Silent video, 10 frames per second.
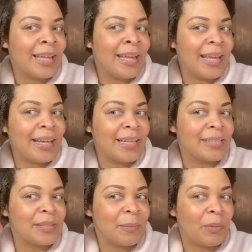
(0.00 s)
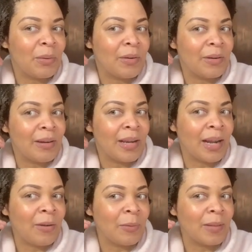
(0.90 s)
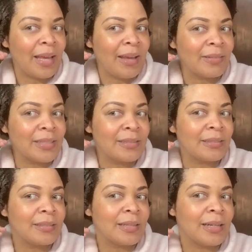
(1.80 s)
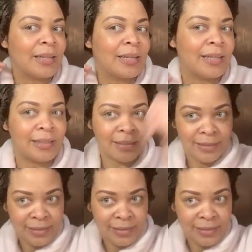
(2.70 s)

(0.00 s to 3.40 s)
and get some more, and I hope they have it in stock.